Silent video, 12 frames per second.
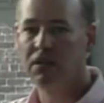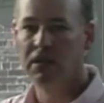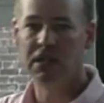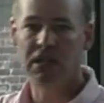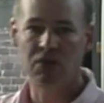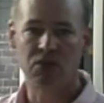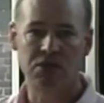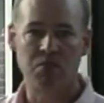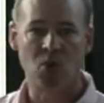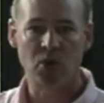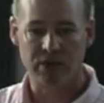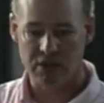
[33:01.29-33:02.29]
It was
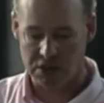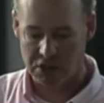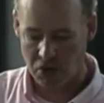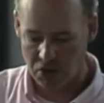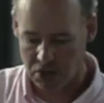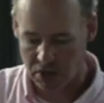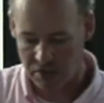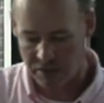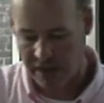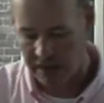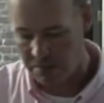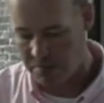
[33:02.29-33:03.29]
more the social
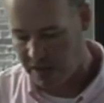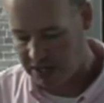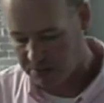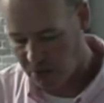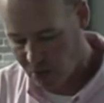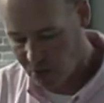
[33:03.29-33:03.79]
event. Baseball